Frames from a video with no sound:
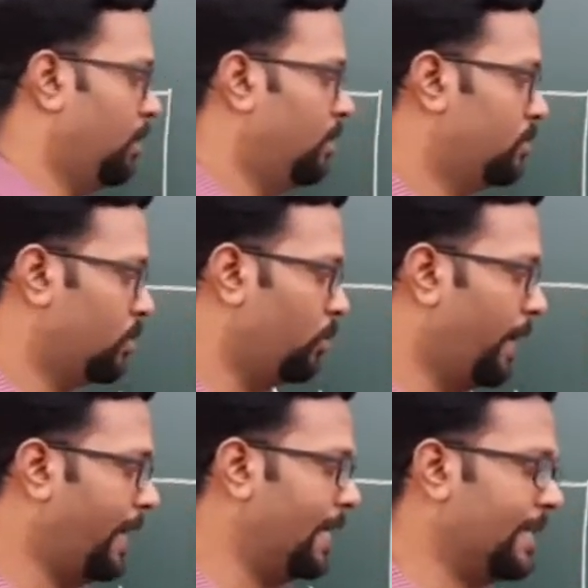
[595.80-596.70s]
So,
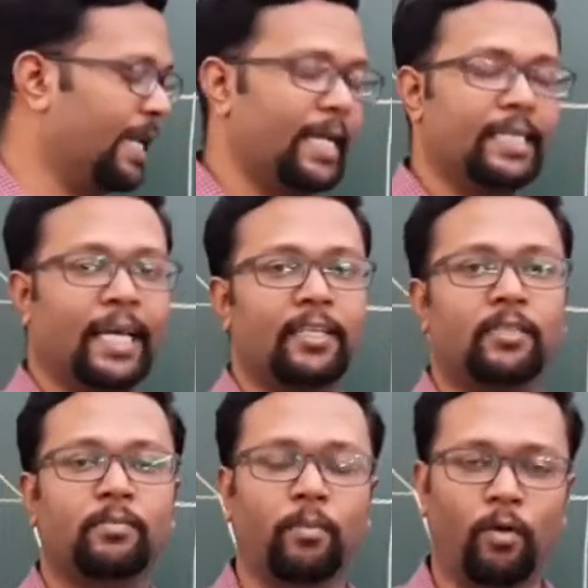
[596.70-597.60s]
violet light
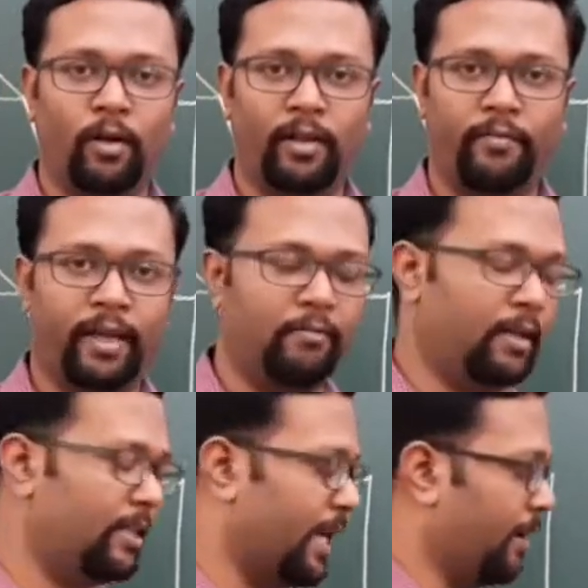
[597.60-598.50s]
has smaller
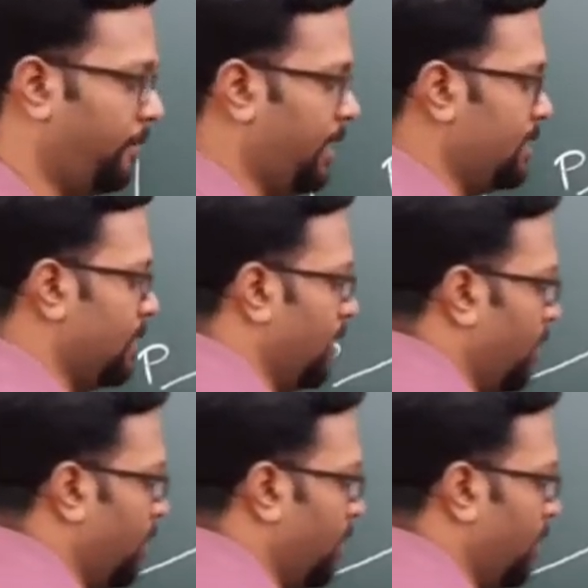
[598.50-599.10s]
wavelength, that means